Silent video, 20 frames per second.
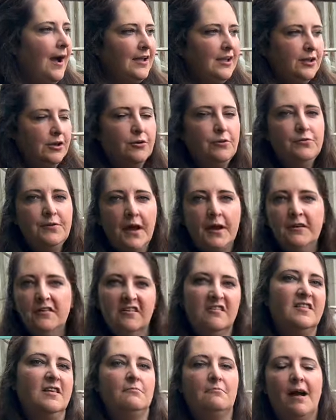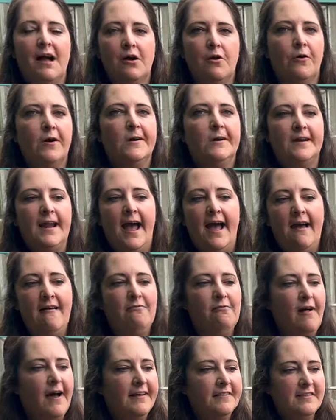You'll notice in my garden, I have
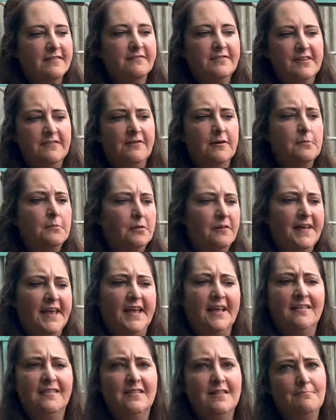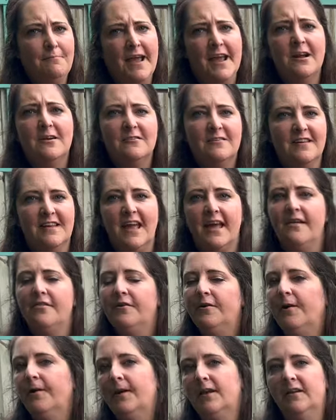lots of different plants paired
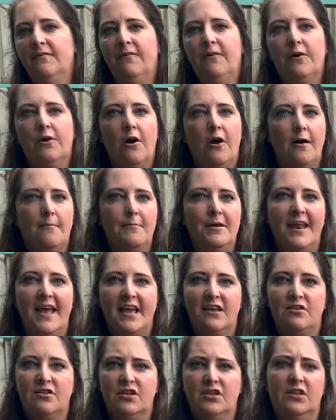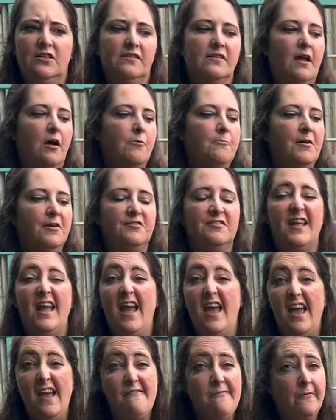together in different combinations. Almost
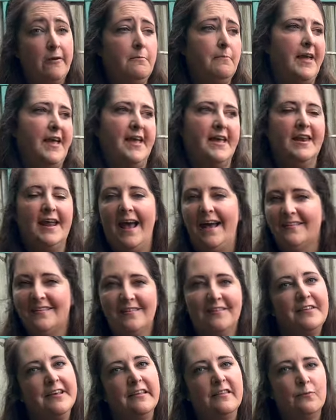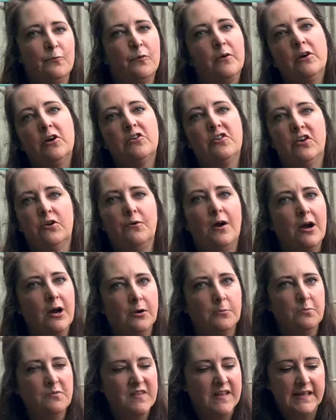every bed has at least one or two
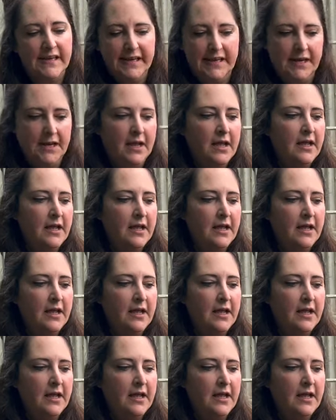herbs in it.